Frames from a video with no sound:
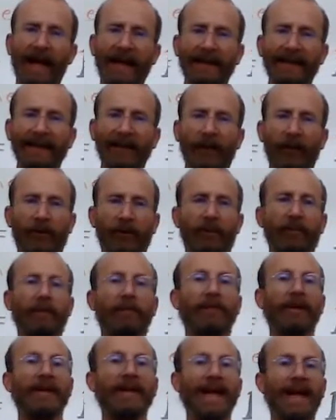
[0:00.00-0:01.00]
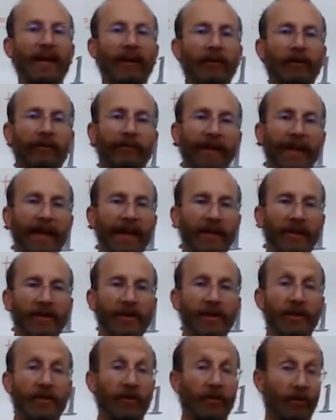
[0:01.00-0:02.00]
can tell what the mechanical advantage
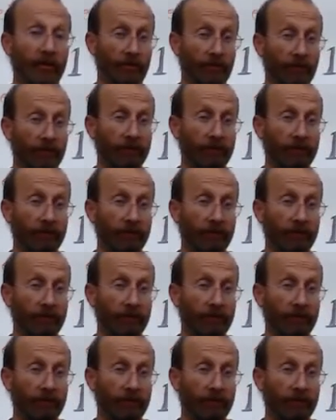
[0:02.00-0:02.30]
is.